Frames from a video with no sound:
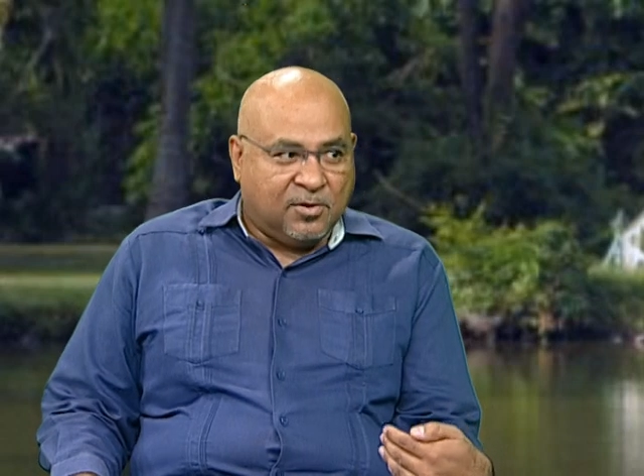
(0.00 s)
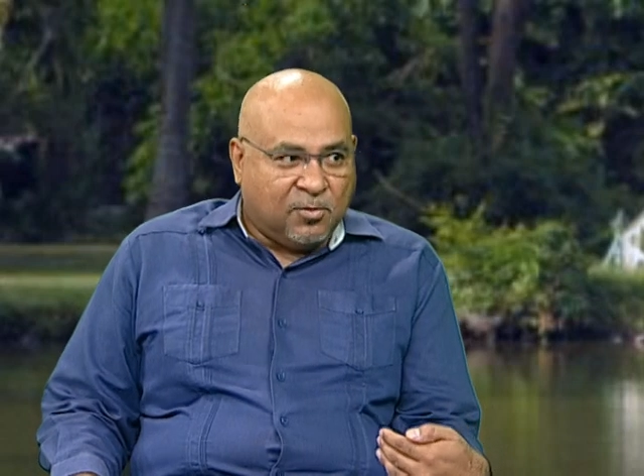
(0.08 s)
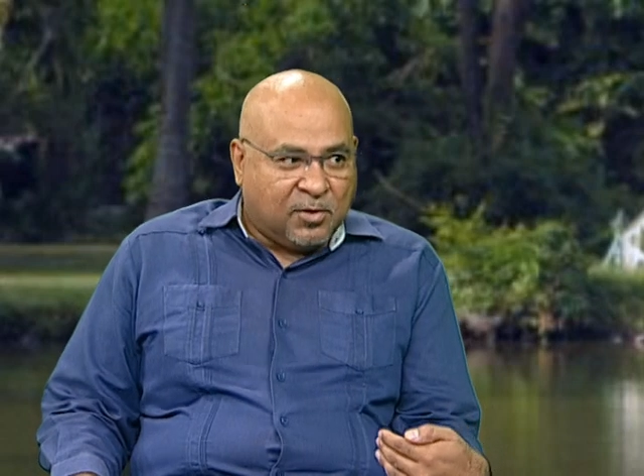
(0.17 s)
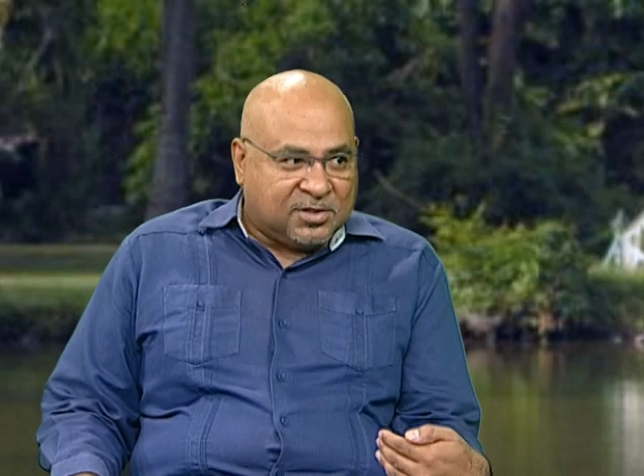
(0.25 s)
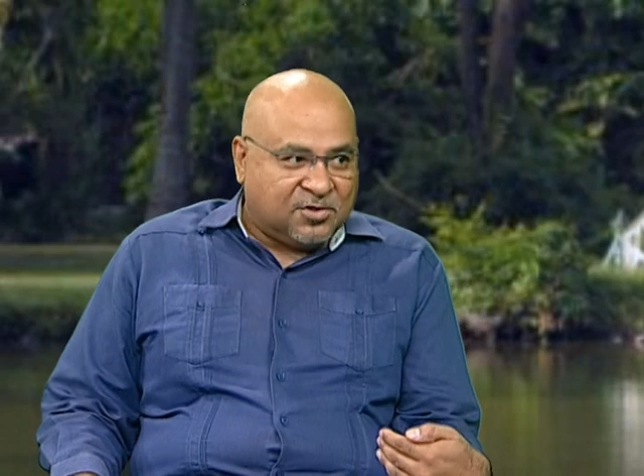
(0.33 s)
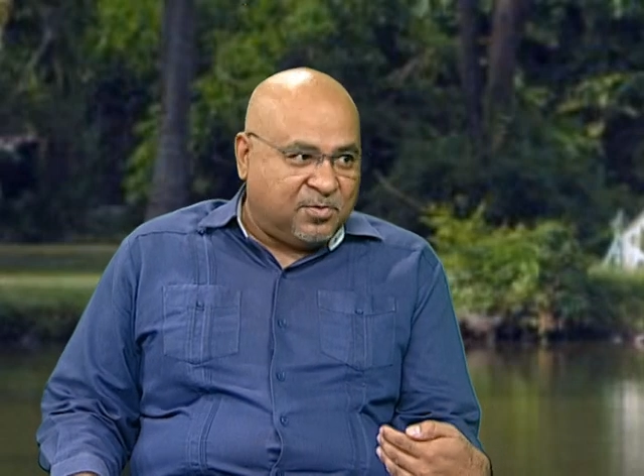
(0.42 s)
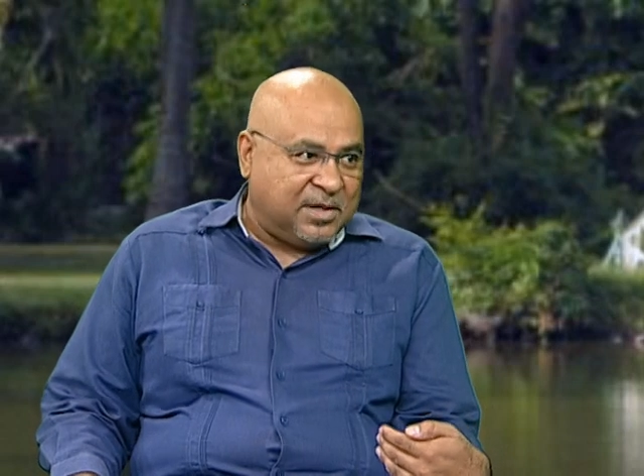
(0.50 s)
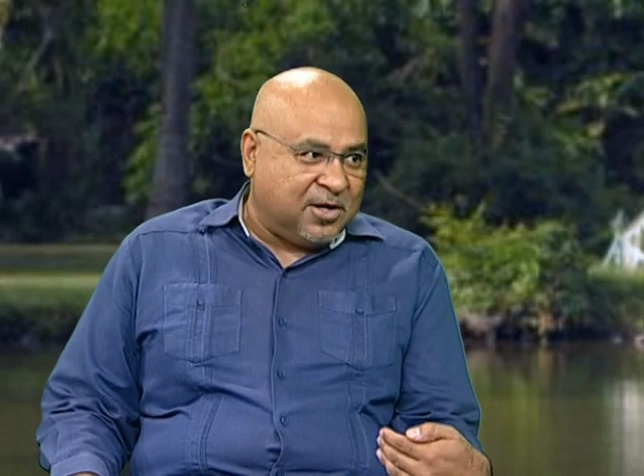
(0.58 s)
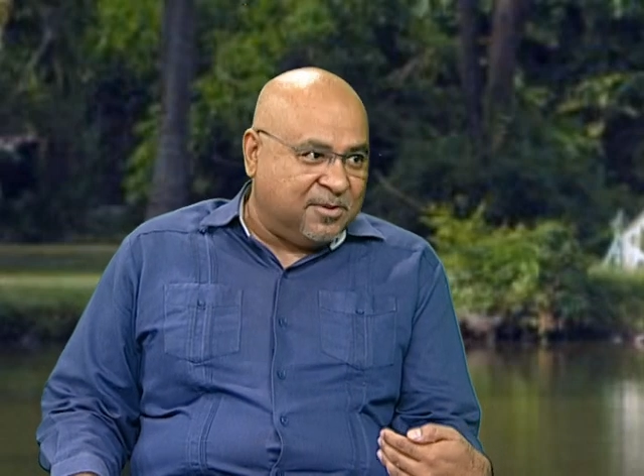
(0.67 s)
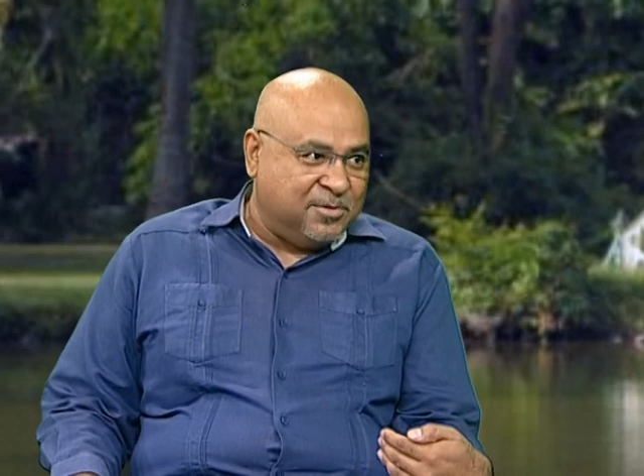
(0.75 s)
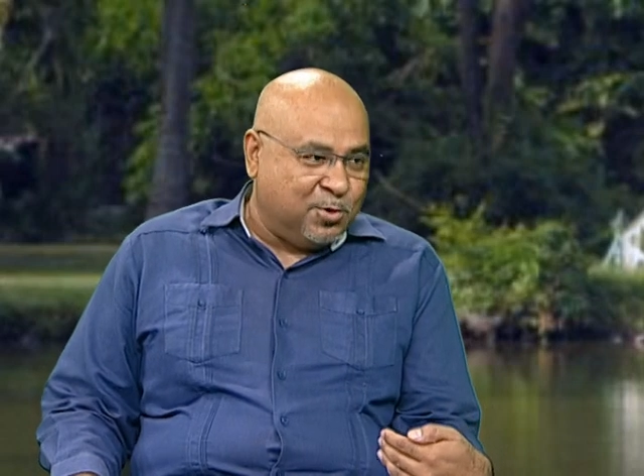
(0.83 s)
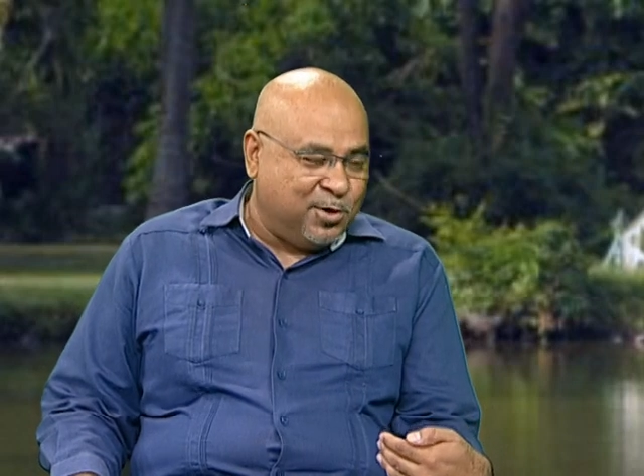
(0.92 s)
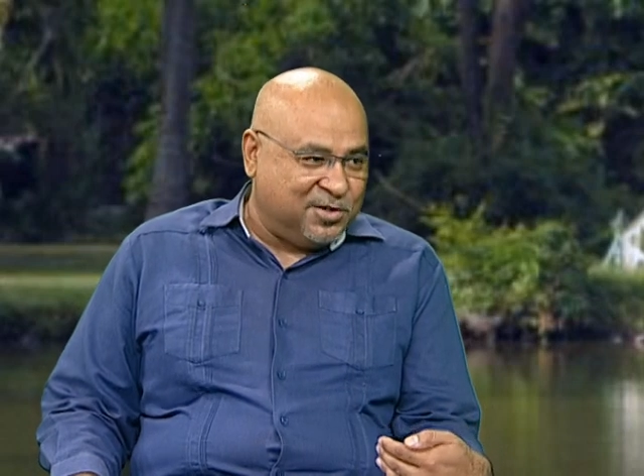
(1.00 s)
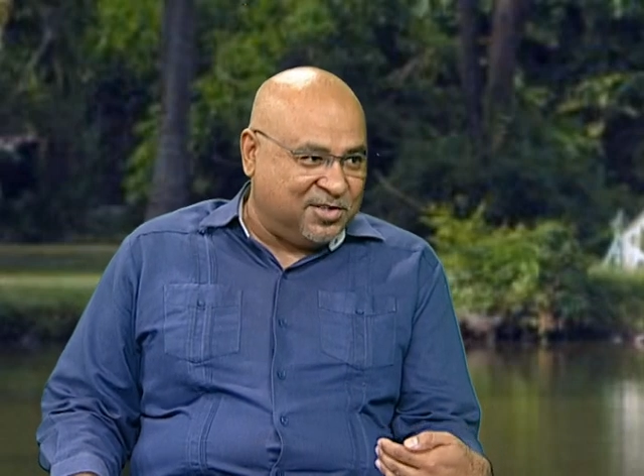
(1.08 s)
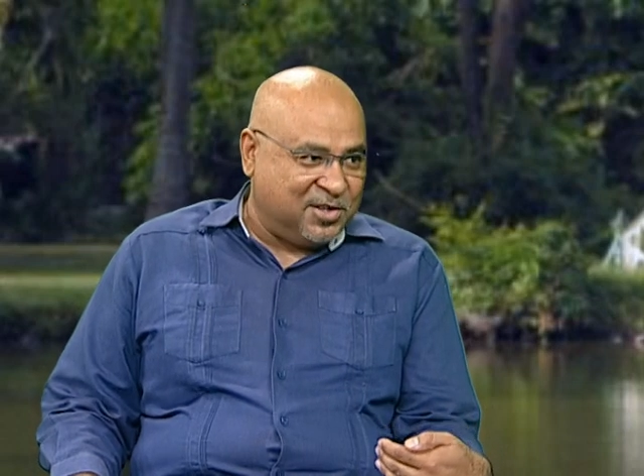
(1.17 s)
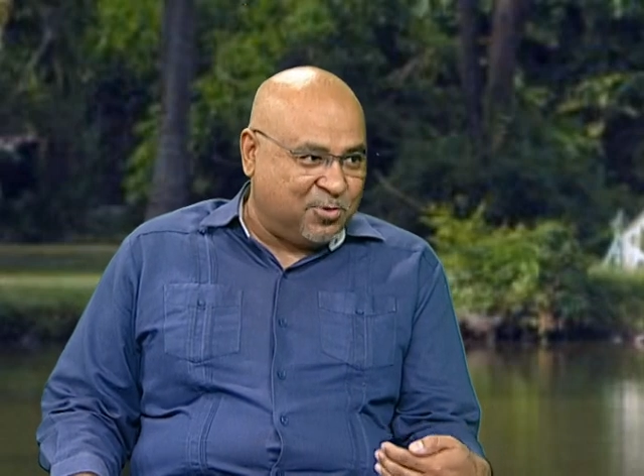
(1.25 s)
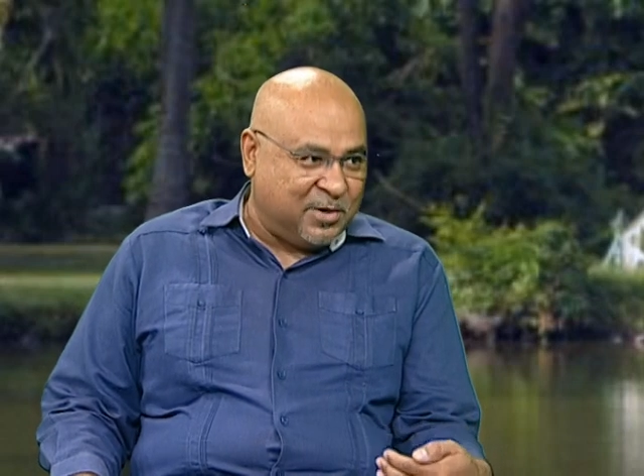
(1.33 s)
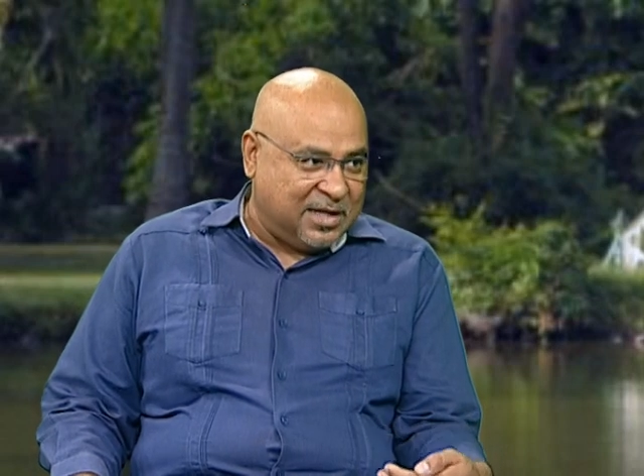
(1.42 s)
what has become known as
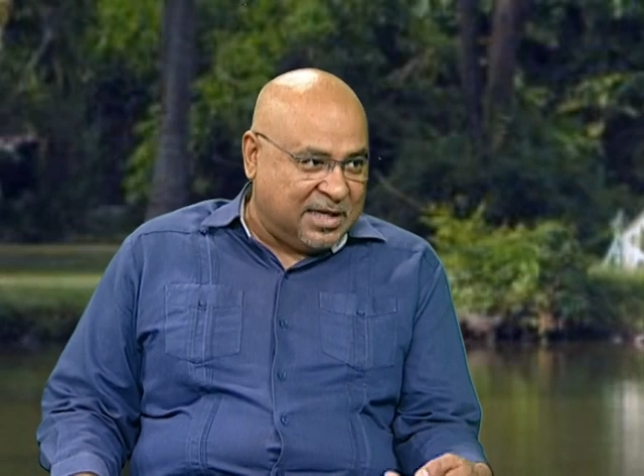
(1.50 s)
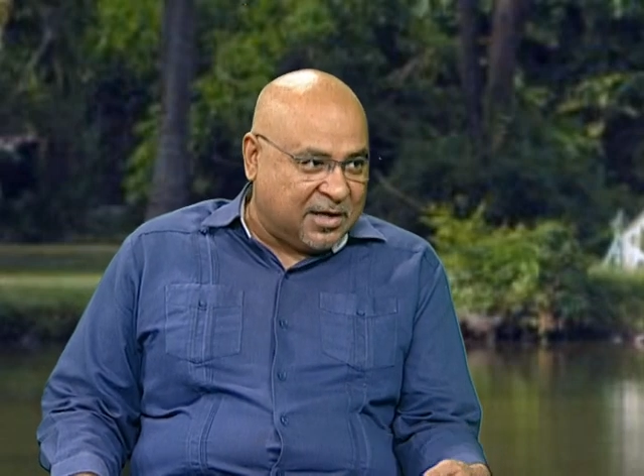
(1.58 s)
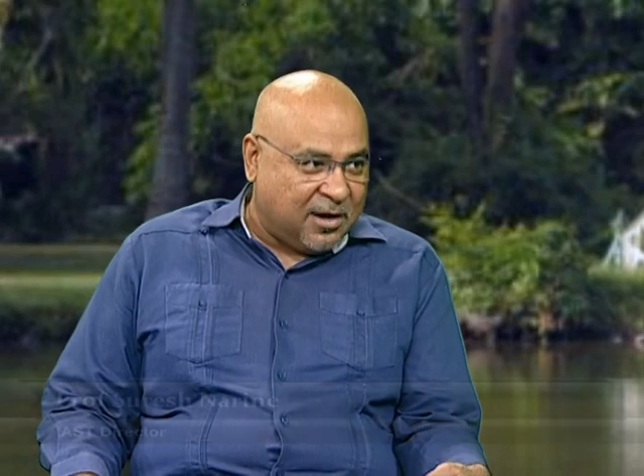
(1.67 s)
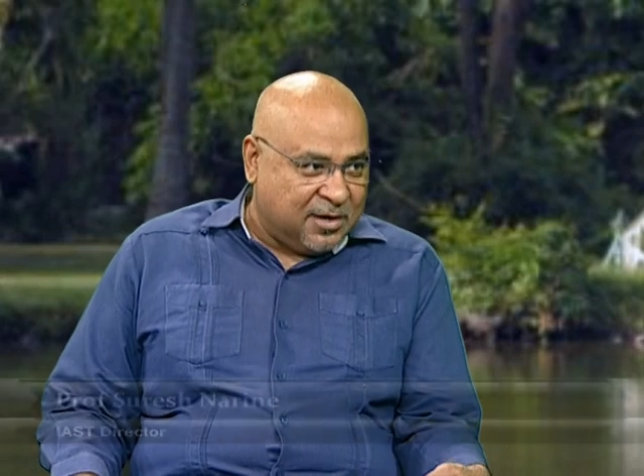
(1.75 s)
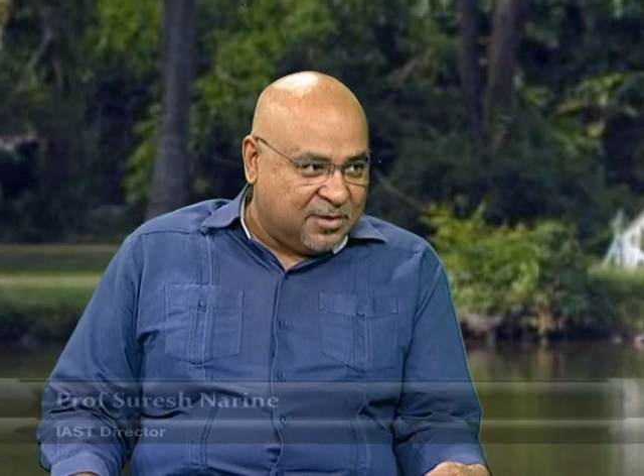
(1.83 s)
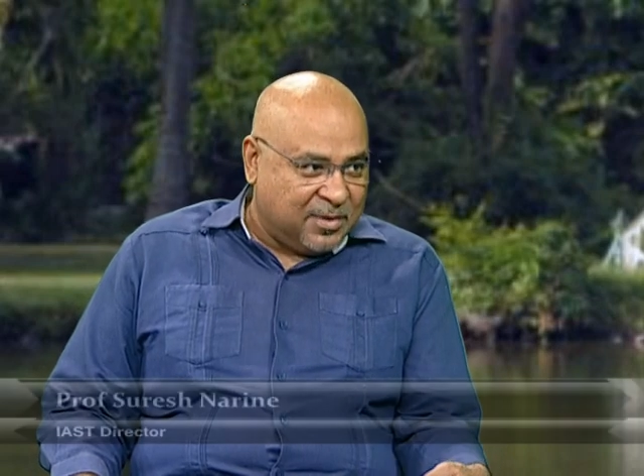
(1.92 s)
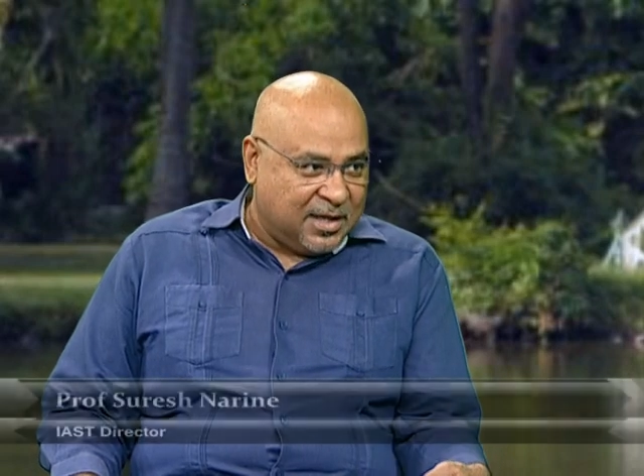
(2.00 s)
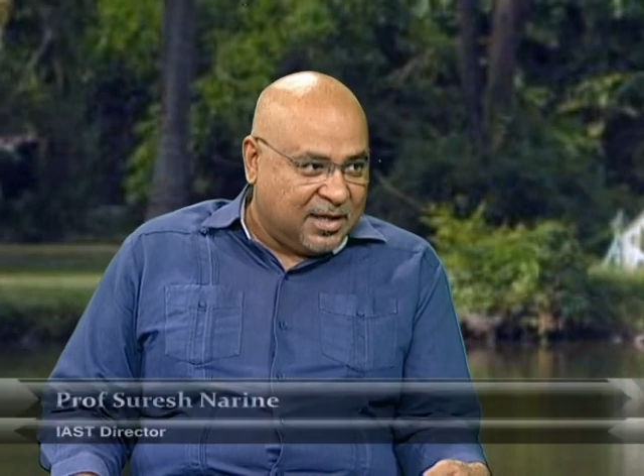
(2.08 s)
the green economy,